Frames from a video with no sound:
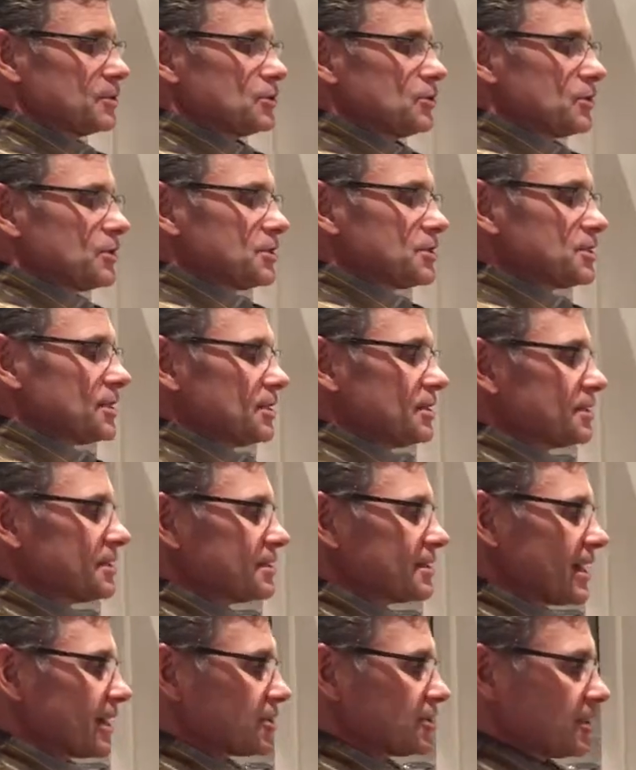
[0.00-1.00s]
but you can see
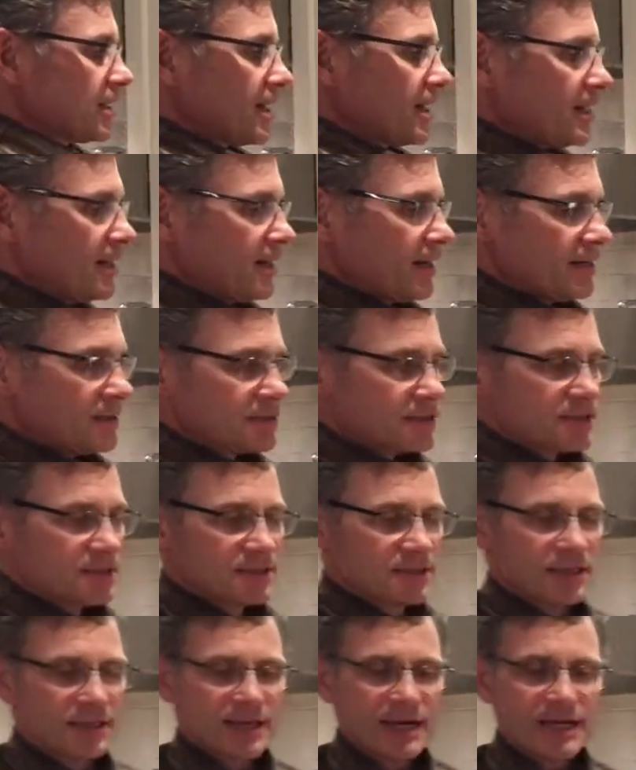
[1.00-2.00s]
this is actually kind of nice to see.